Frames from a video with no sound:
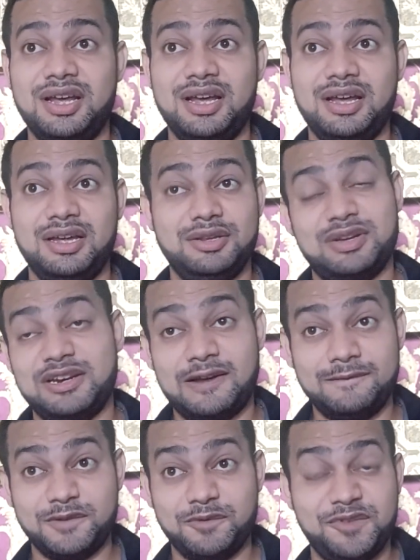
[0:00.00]
you can
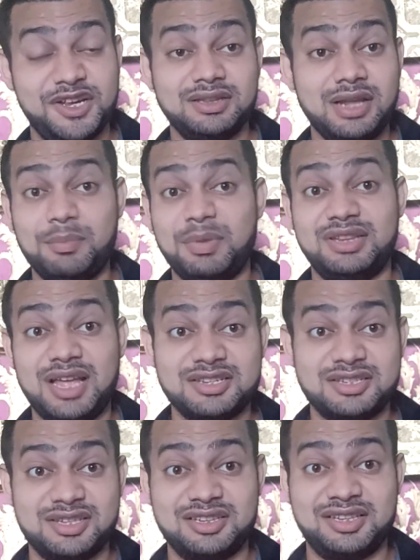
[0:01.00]
come to Vietnam. But that's
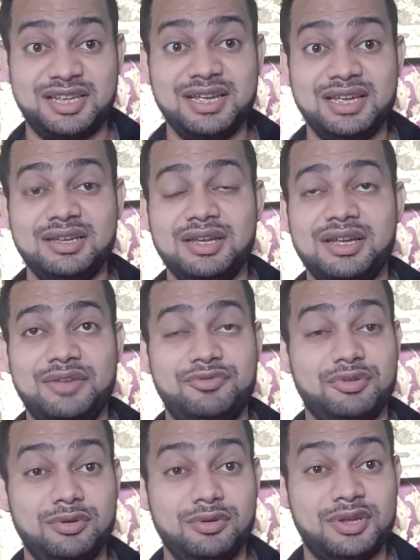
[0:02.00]
the thing, if you're
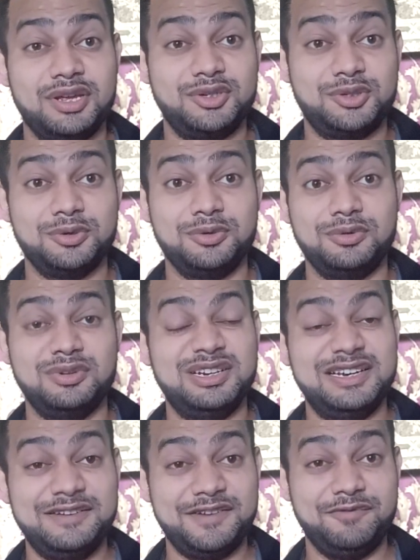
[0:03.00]
looking to
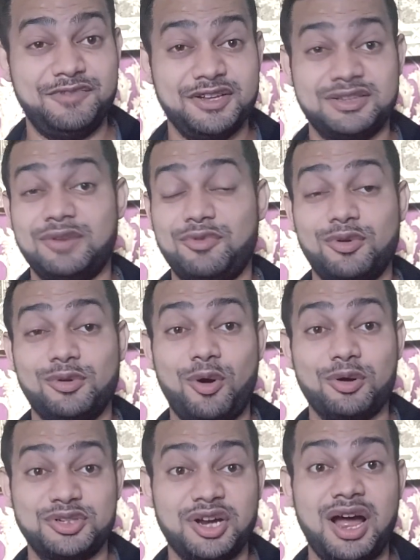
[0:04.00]
live in Vietnam for a
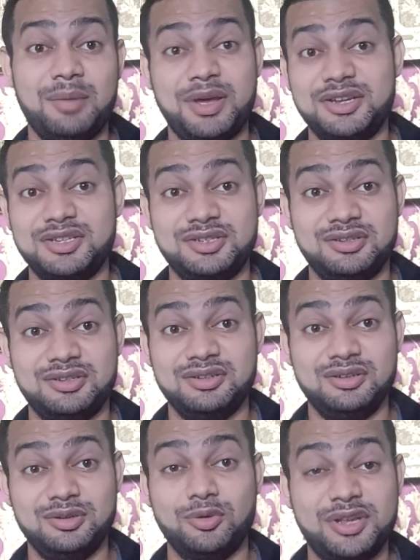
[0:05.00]
long time and
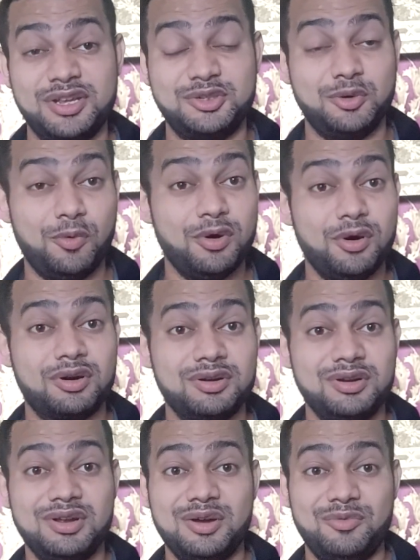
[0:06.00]
looking to work
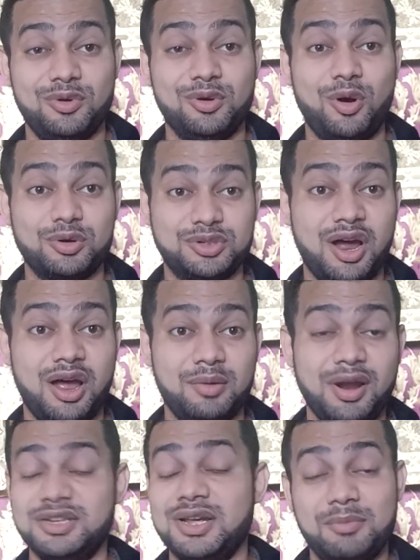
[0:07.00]
for a long time,
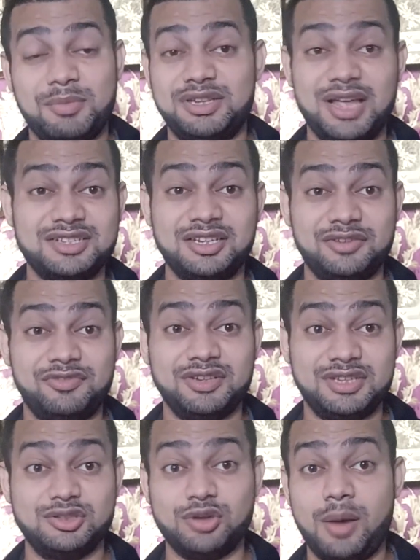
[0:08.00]
right? But that's a different
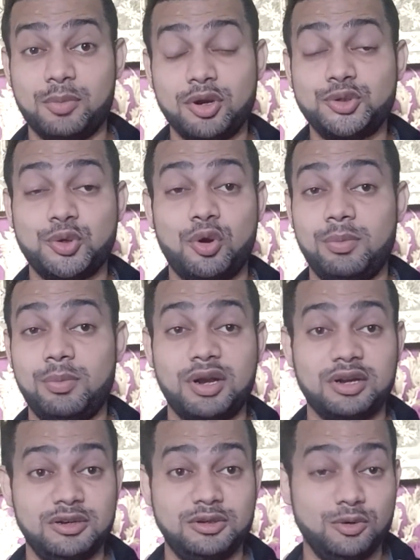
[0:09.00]
thing. So I'm going to talk
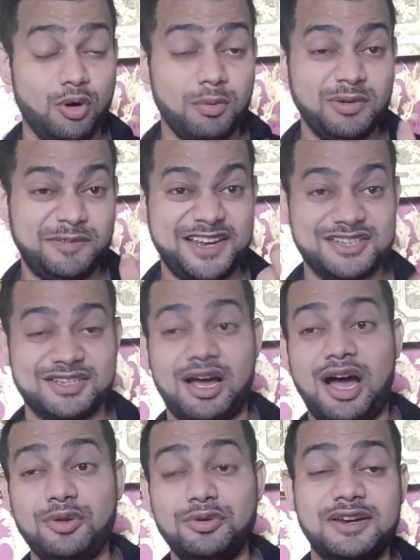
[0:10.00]
about normal visa,
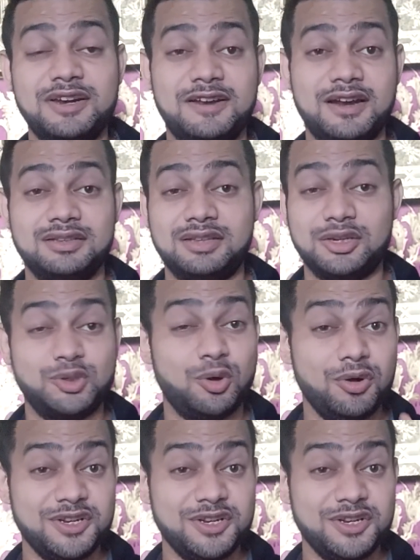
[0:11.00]
how you can get the tourist